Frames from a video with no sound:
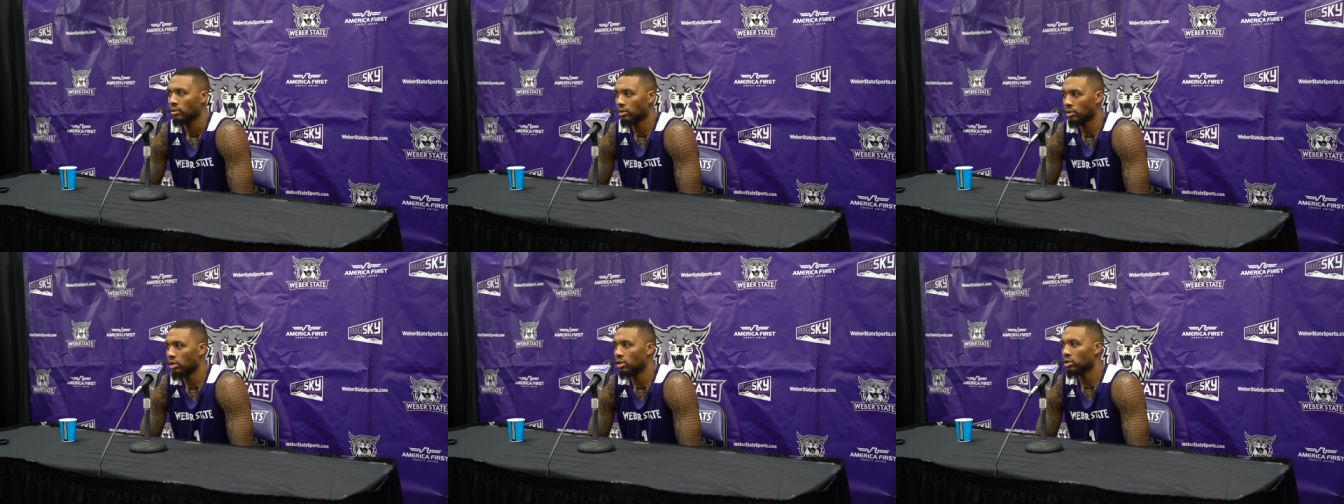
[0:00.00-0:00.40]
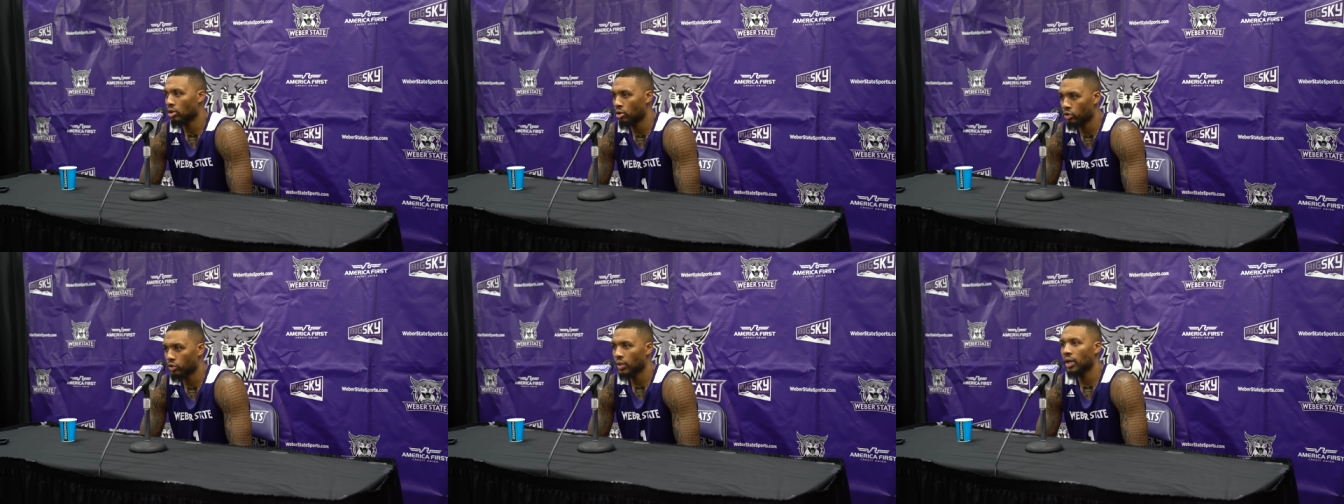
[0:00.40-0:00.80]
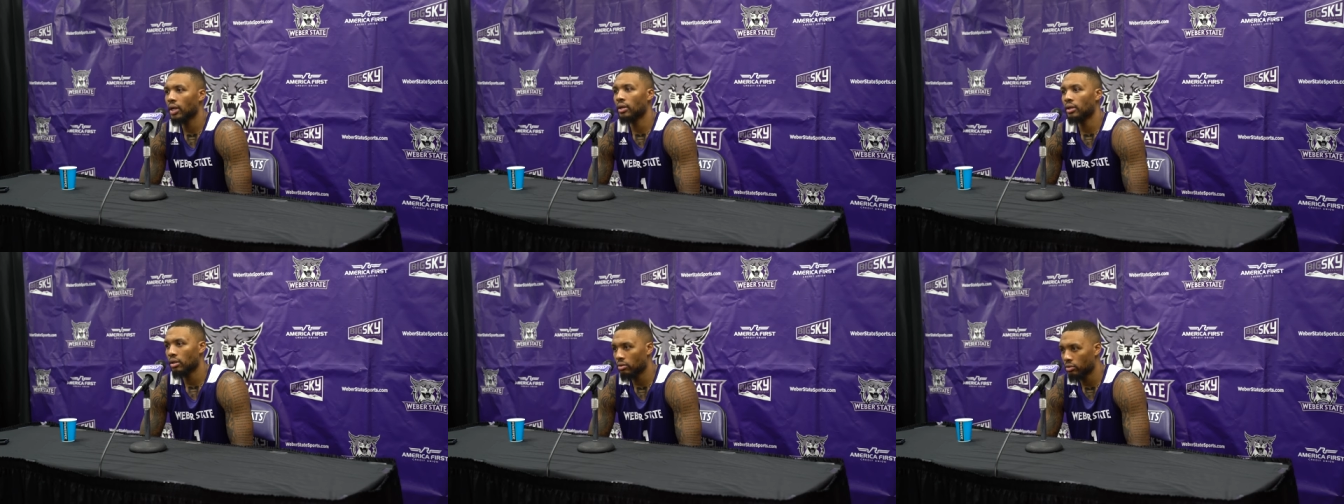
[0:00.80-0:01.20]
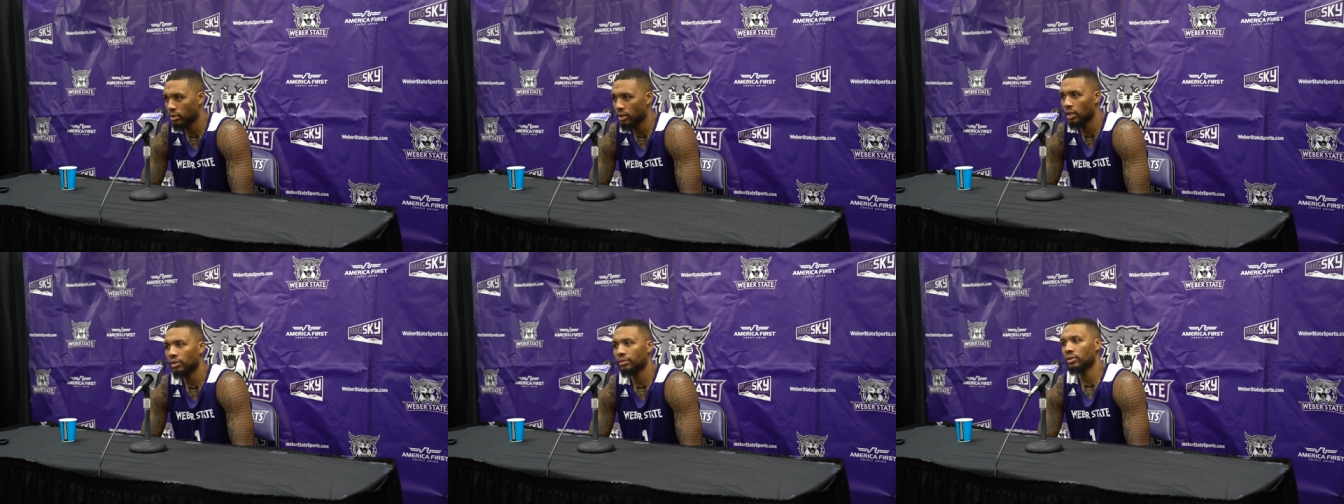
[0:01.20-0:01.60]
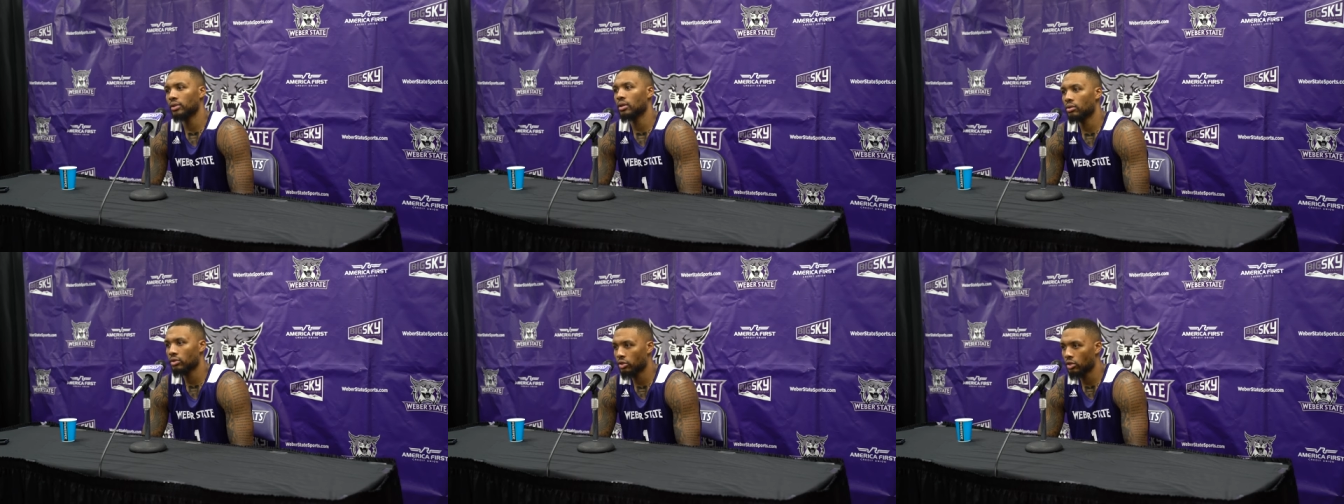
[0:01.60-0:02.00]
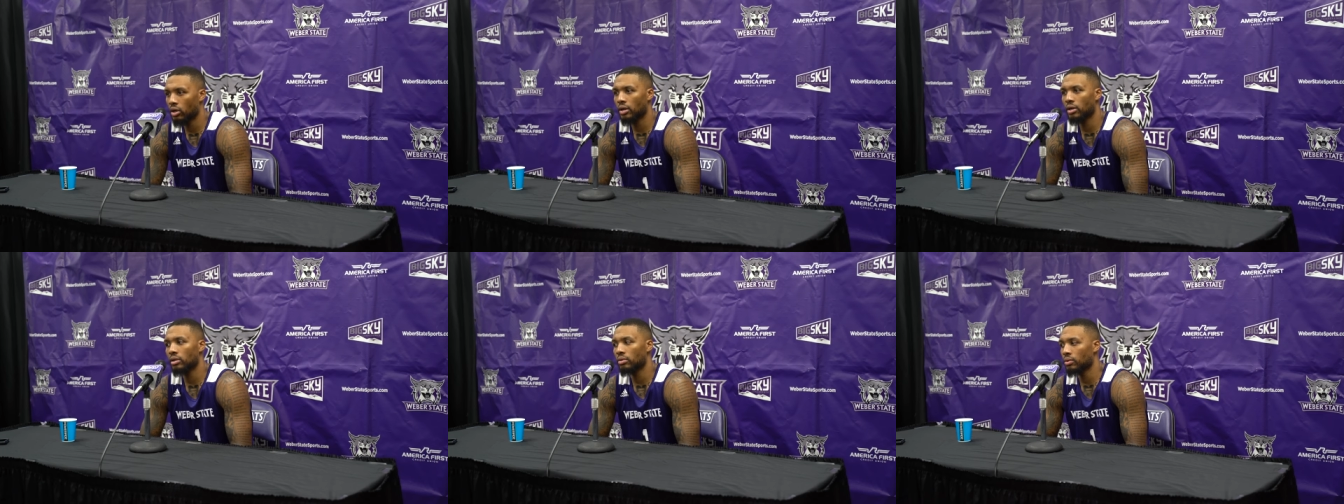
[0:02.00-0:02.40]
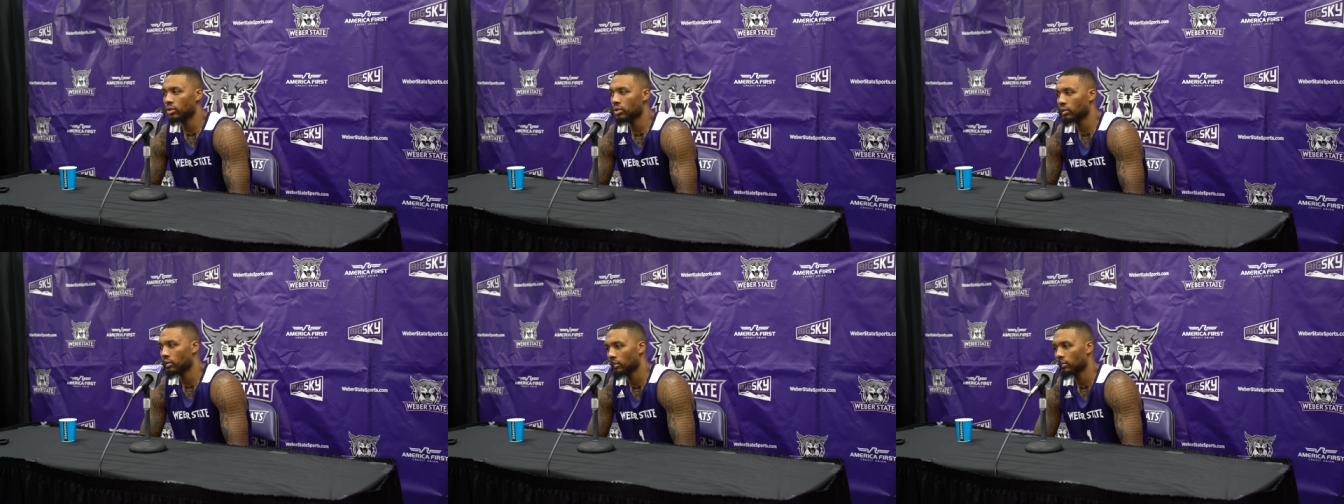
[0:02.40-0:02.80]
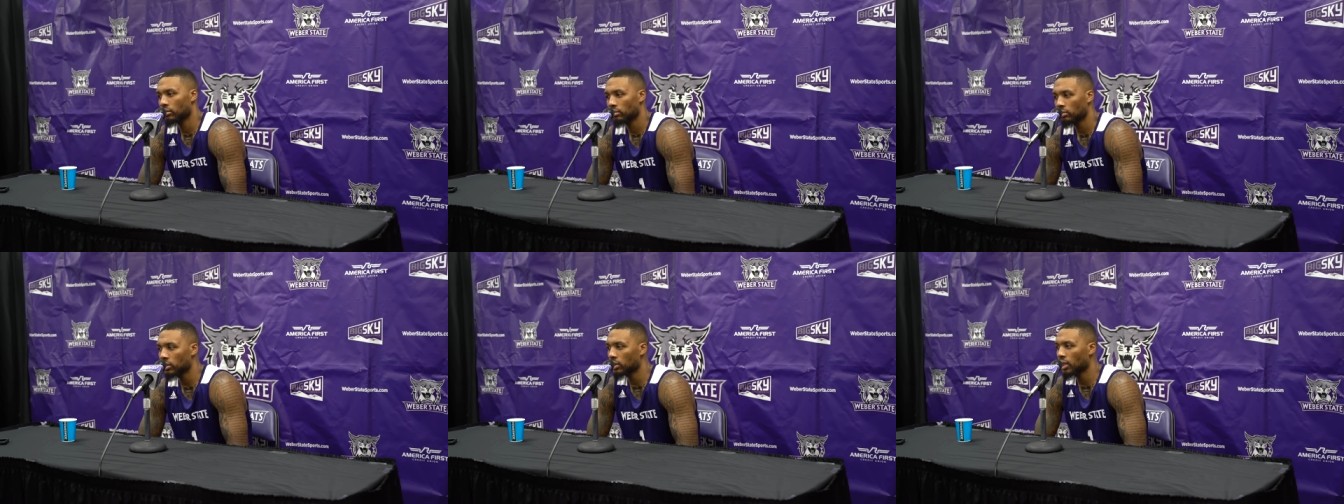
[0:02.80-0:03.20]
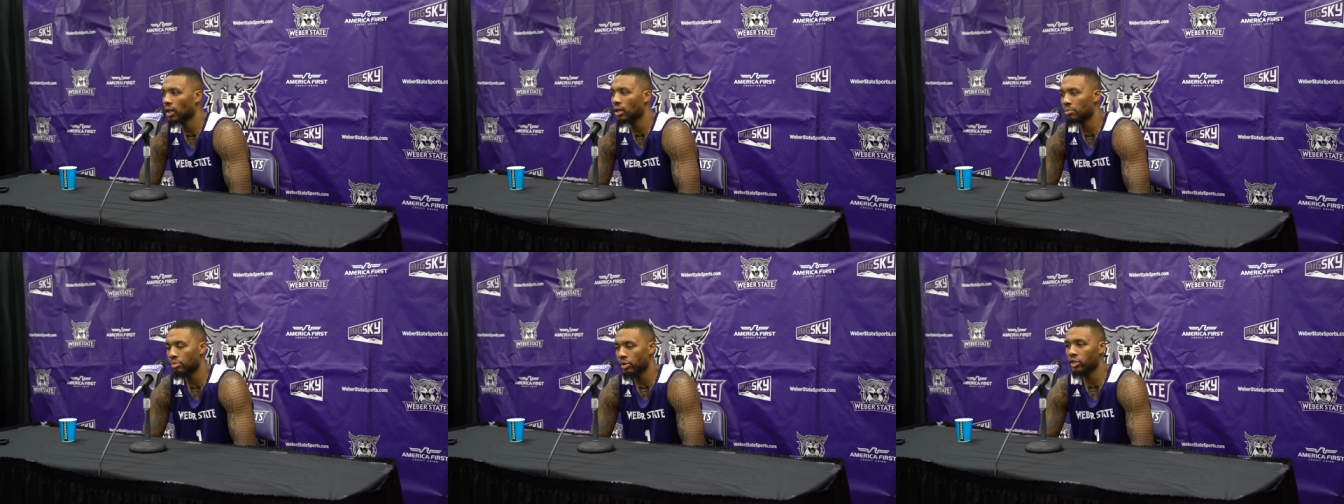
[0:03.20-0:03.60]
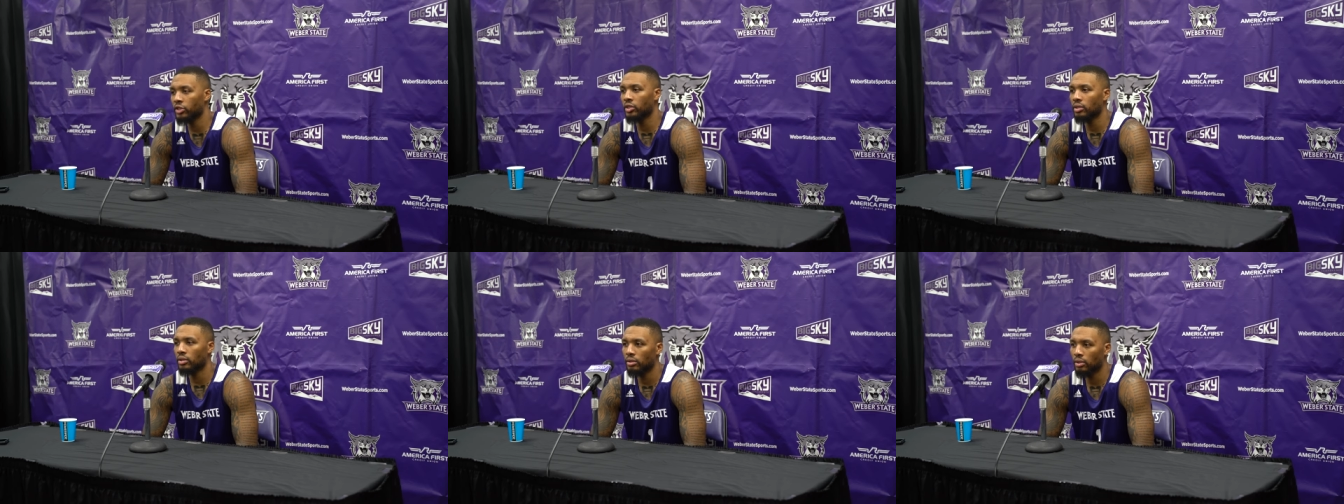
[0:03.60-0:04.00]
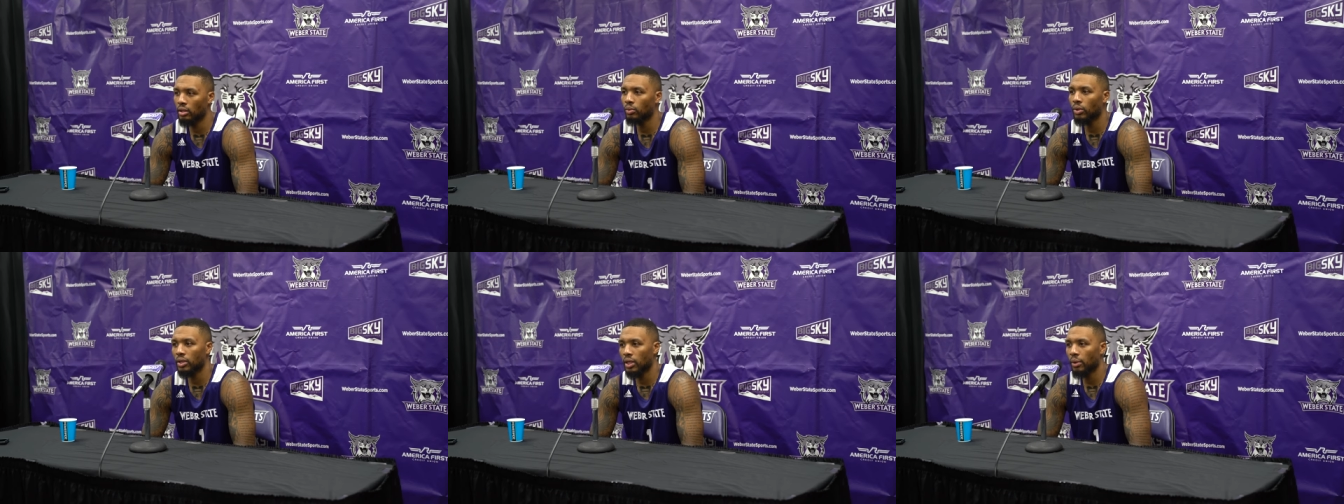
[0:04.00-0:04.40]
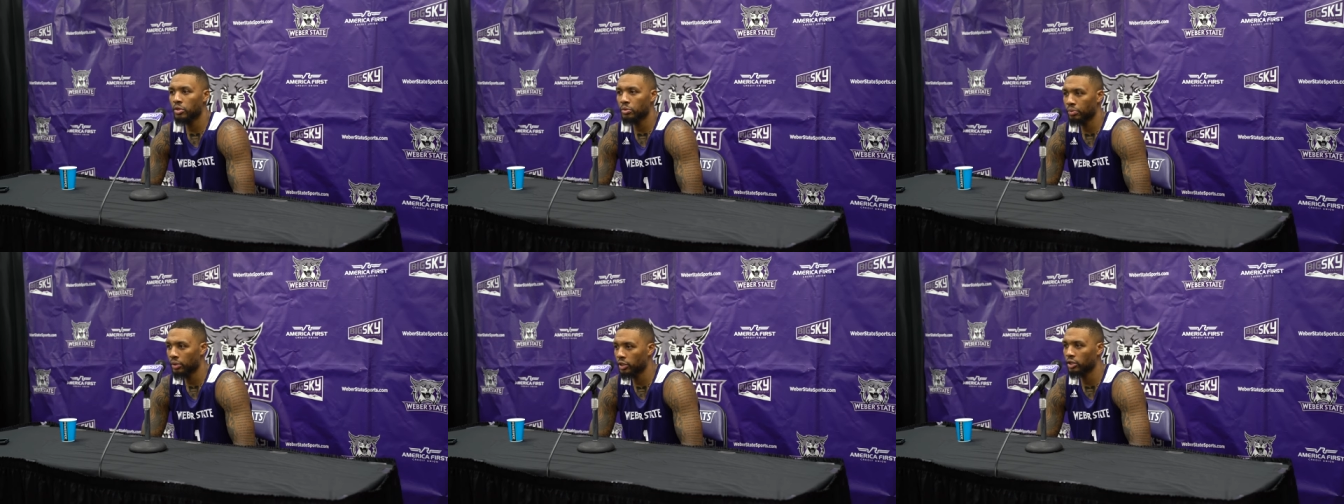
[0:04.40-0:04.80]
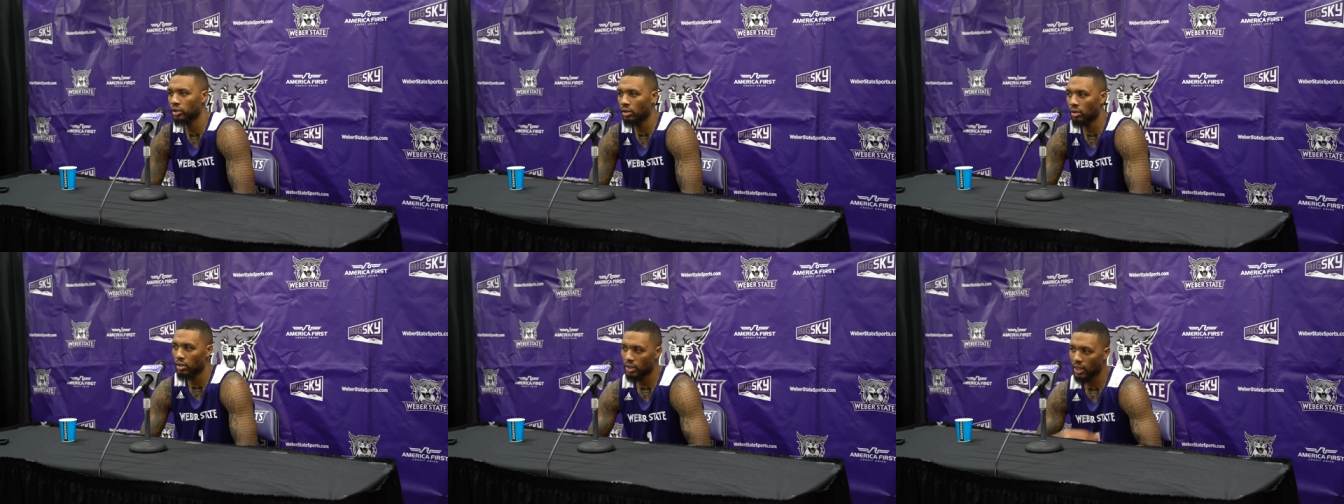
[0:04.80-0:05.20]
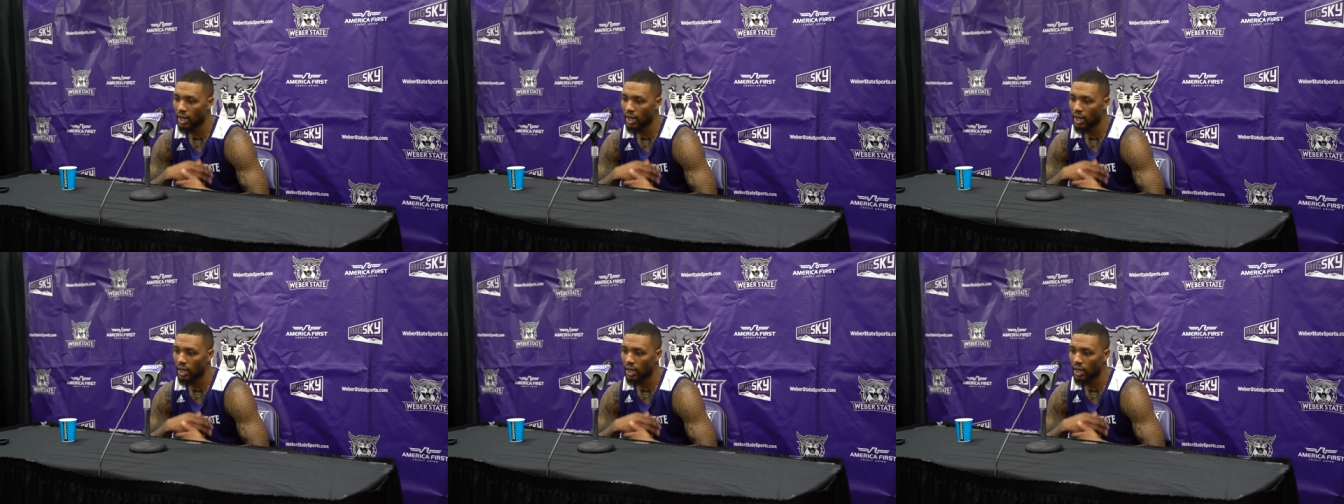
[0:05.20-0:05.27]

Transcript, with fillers: you know, Coach Rahe and Coach Duft and Coach Gardner was was kind of preaching, and what they was pushing on us.